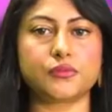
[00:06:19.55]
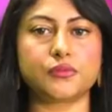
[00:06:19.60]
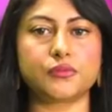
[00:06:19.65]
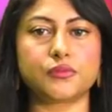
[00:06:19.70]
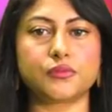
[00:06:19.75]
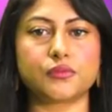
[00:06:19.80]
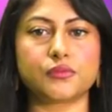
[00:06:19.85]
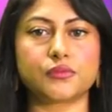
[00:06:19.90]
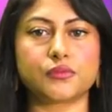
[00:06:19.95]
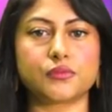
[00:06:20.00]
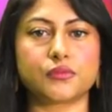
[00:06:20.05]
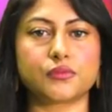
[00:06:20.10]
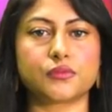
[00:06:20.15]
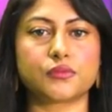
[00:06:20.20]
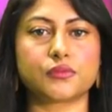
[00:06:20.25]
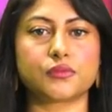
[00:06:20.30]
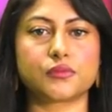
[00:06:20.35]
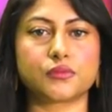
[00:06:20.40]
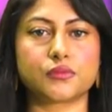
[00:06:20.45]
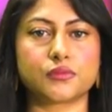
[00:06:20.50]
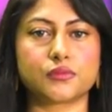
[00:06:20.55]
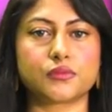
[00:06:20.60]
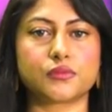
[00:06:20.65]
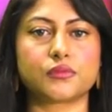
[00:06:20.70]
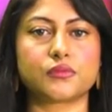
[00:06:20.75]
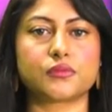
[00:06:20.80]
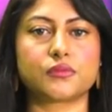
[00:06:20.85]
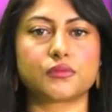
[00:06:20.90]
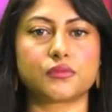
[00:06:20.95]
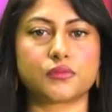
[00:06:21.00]

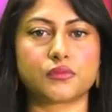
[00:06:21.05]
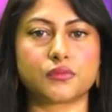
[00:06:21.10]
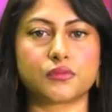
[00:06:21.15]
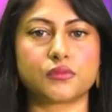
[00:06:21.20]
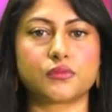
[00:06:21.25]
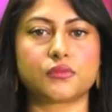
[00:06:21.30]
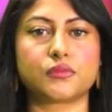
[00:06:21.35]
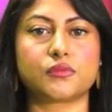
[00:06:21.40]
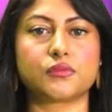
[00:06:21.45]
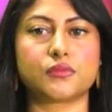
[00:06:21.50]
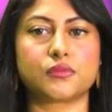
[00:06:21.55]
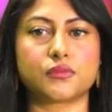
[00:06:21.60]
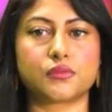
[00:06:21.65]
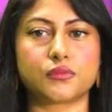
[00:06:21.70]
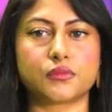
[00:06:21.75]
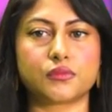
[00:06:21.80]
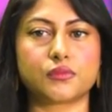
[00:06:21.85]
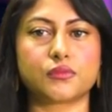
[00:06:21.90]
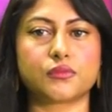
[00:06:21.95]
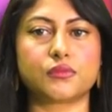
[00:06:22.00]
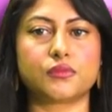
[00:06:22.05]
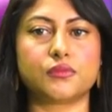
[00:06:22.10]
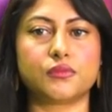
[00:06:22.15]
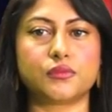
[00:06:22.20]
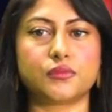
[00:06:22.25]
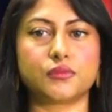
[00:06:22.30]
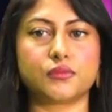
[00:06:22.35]
(not speaking)